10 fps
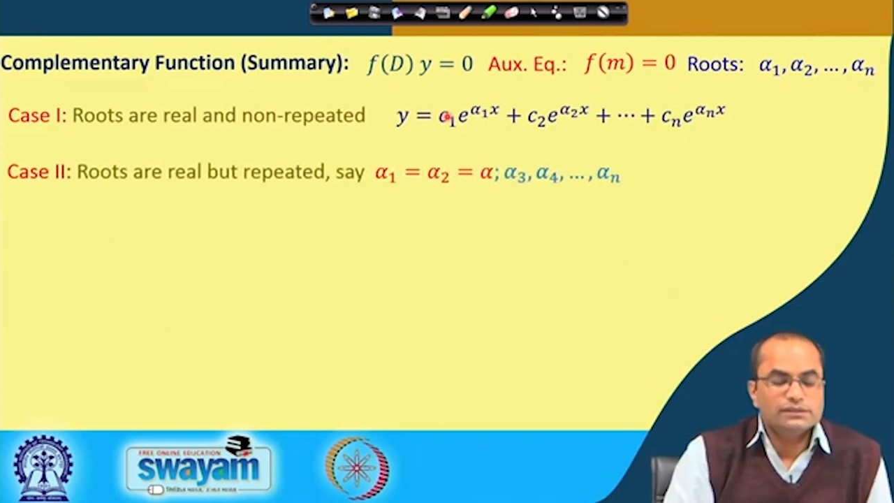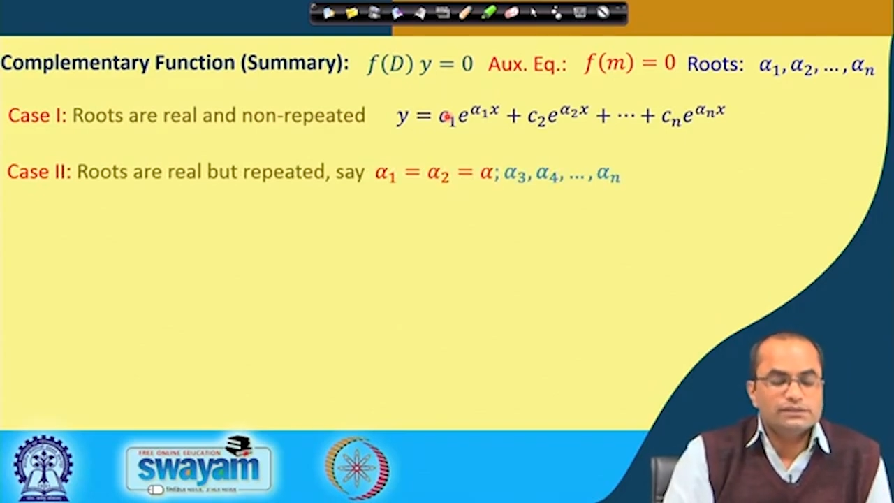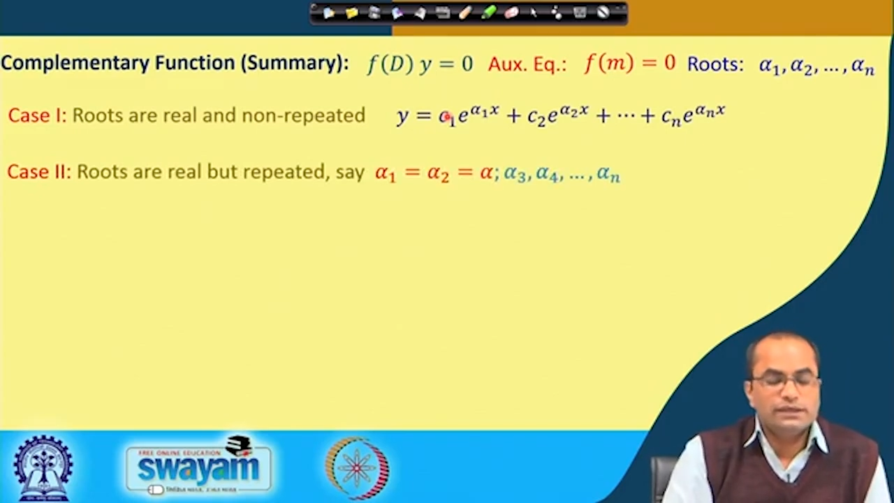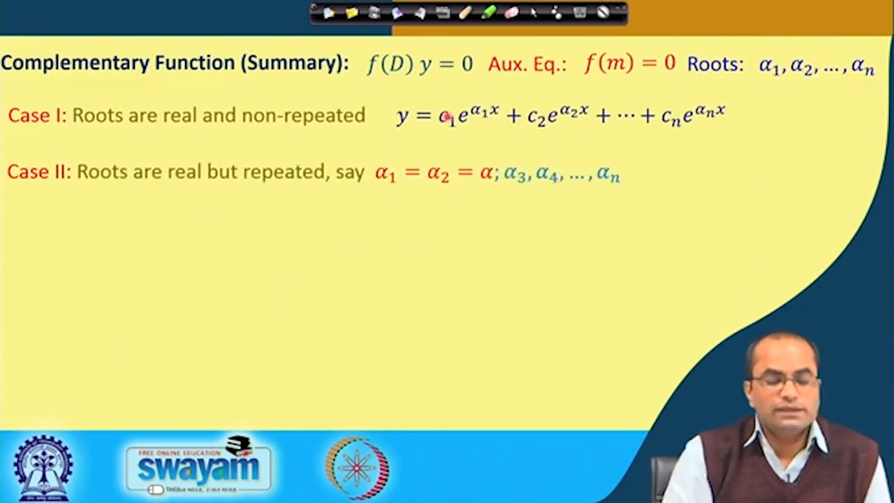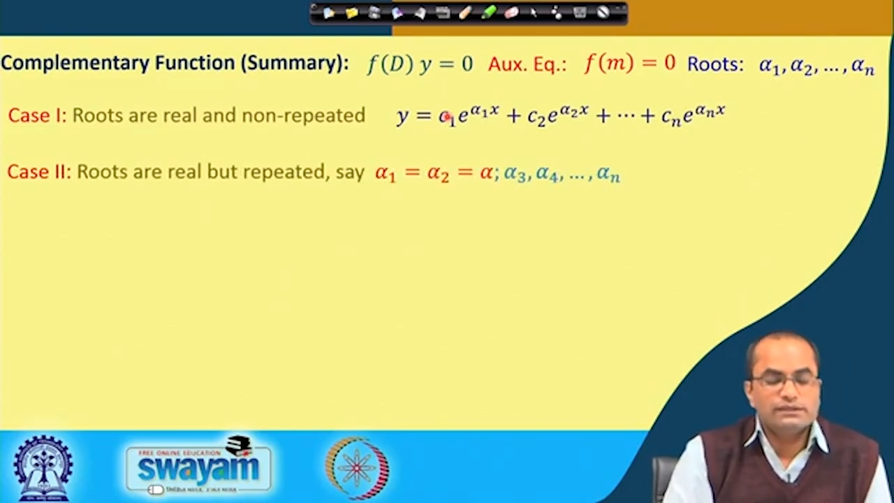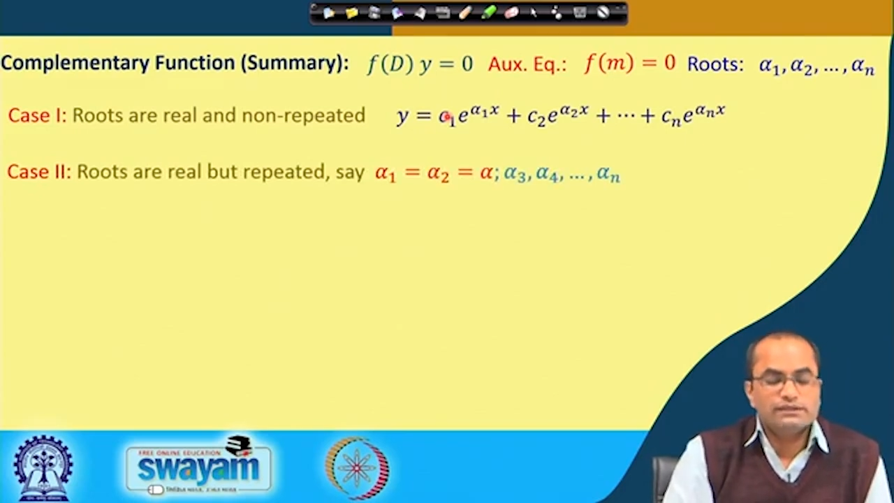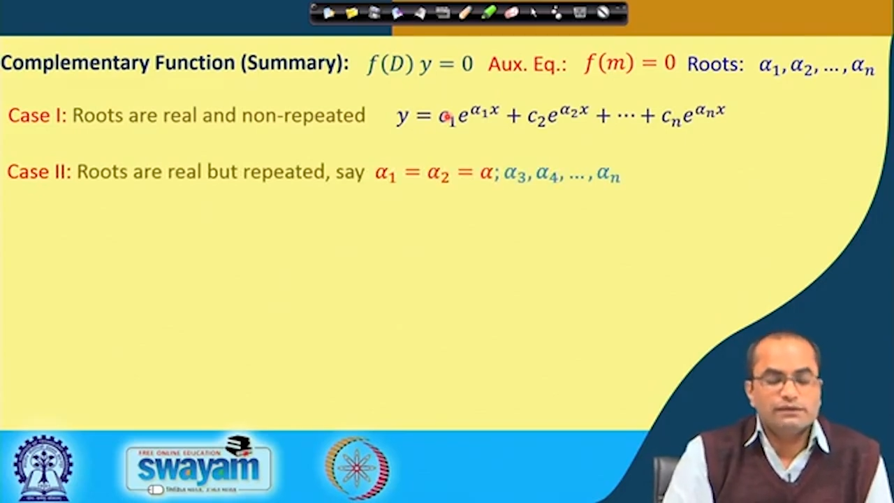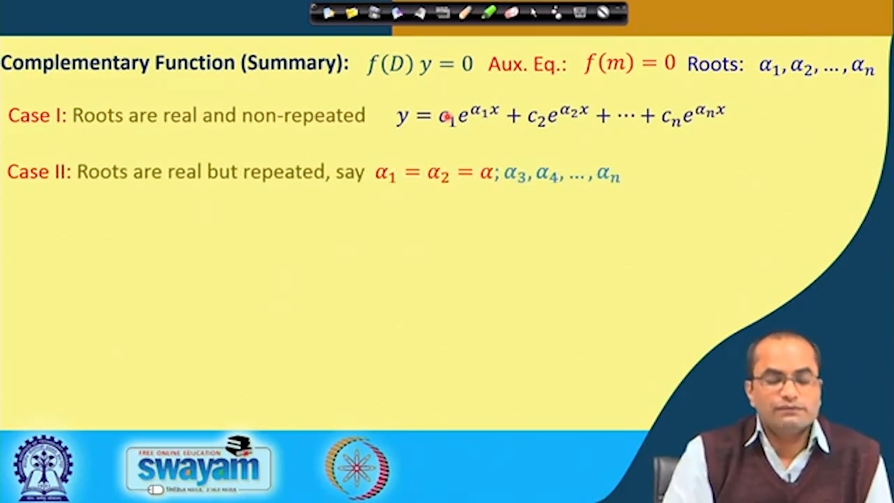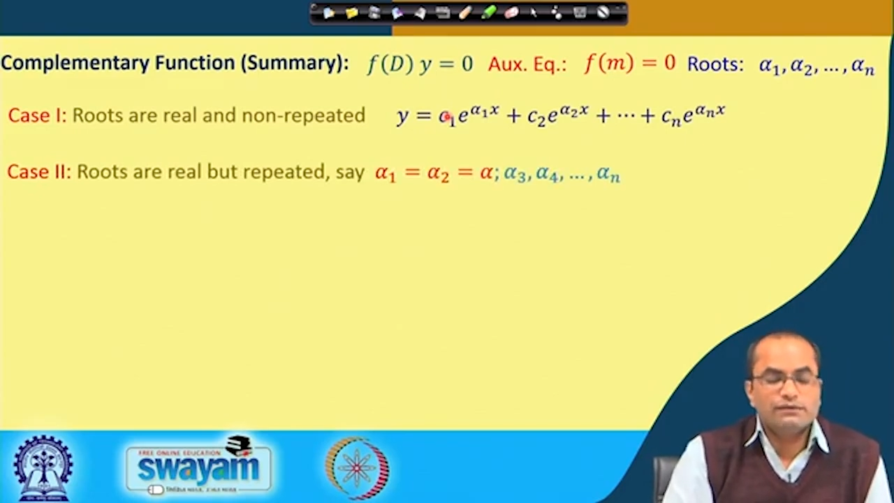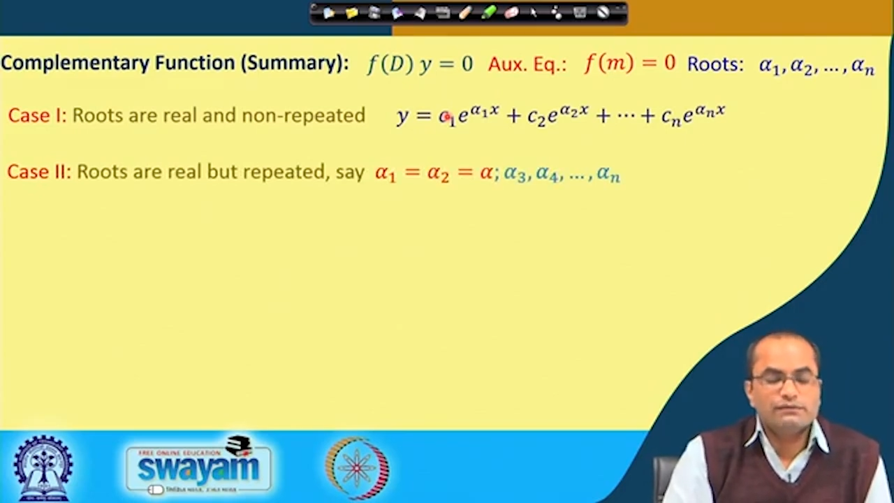say this
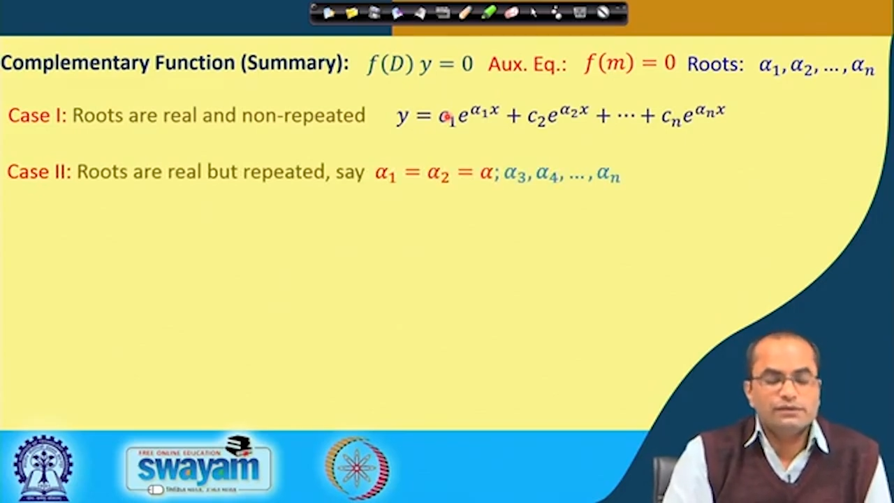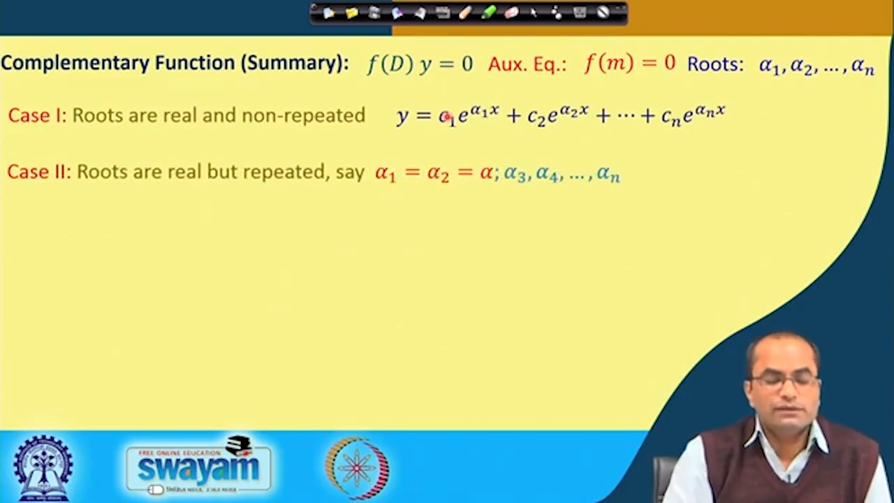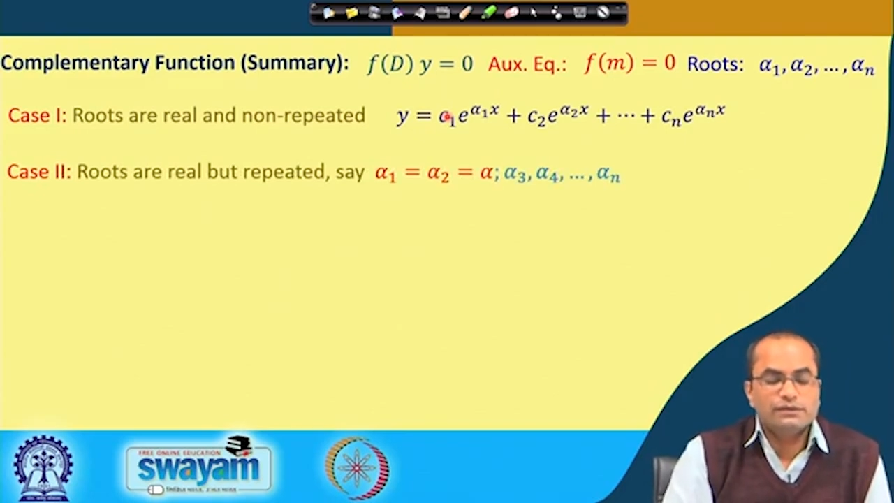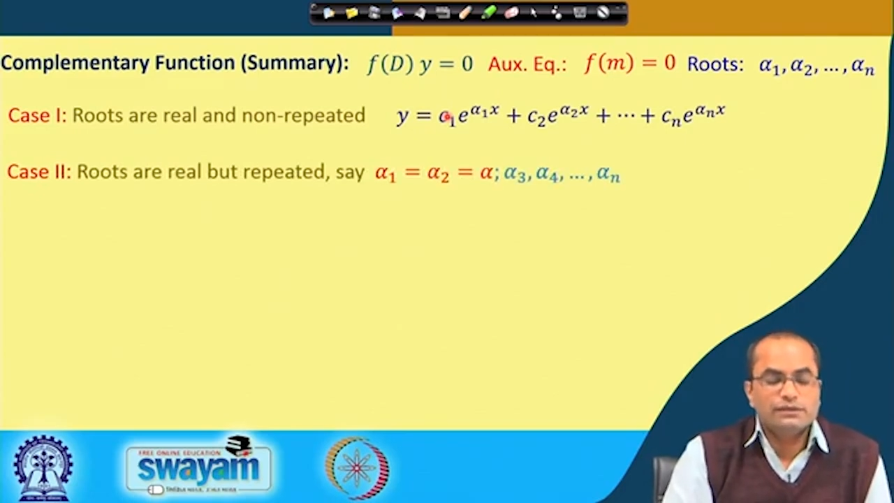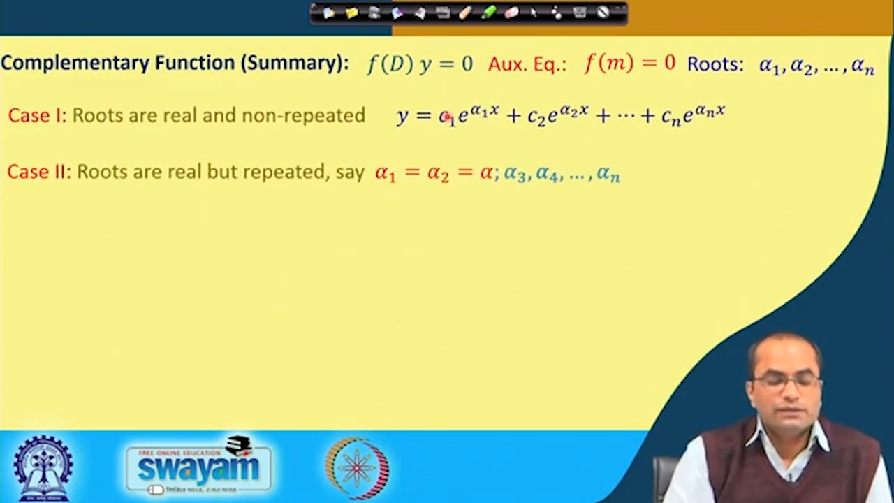alpha 1